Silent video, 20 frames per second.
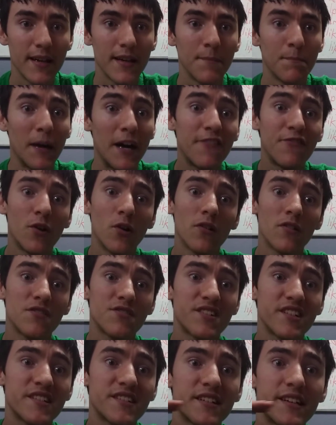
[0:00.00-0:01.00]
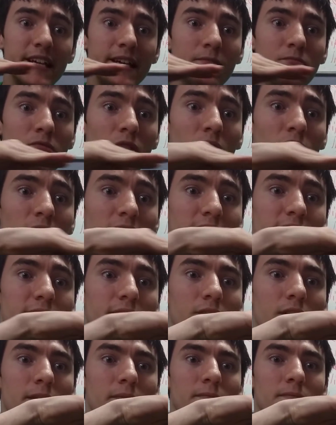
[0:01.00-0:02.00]
my four-wheeler's just keep rolling
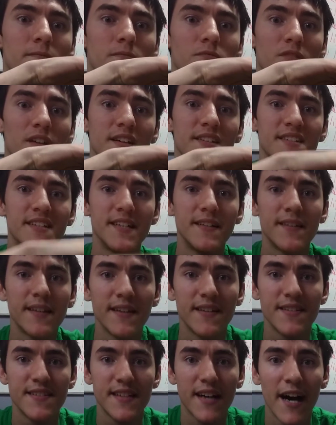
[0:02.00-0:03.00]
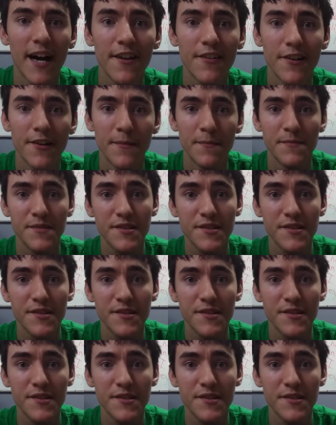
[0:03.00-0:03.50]
until it runs into the side of him.